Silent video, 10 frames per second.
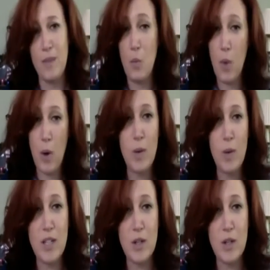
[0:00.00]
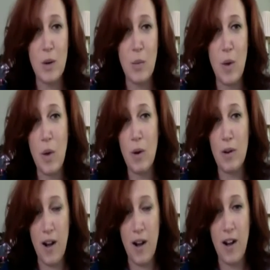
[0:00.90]
what we do and what we're
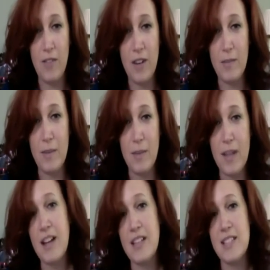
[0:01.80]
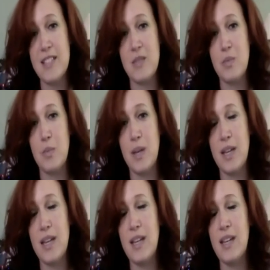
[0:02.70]
involved in because
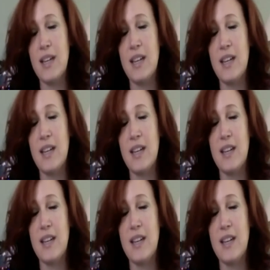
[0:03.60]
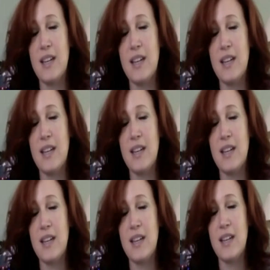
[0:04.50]
we we
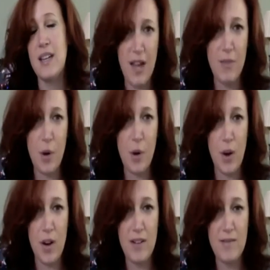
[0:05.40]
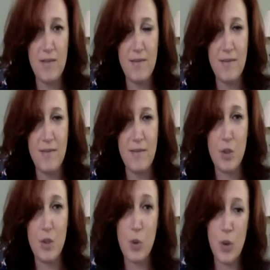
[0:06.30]
do live pay it forward,
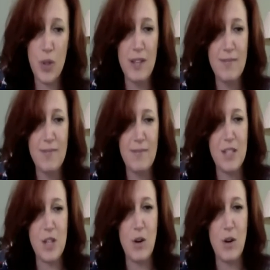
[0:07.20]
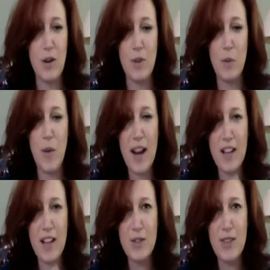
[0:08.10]
truly. So if you want
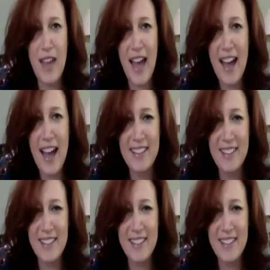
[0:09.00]
to do that